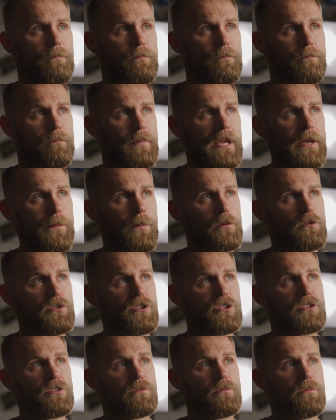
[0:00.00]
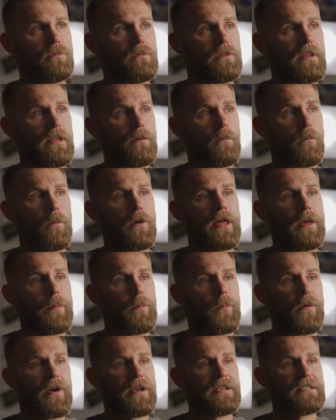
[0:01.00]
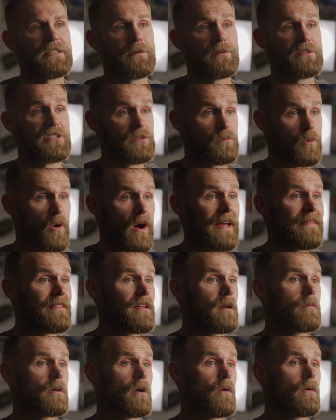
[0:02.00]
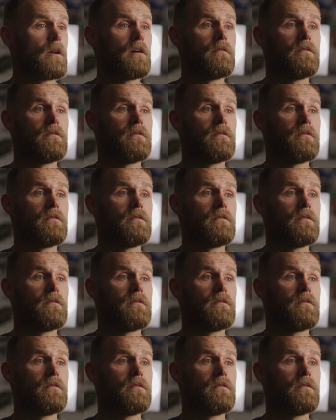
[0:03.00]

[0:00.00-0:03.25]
people just didn't want to embrace it, which is why I ended up going over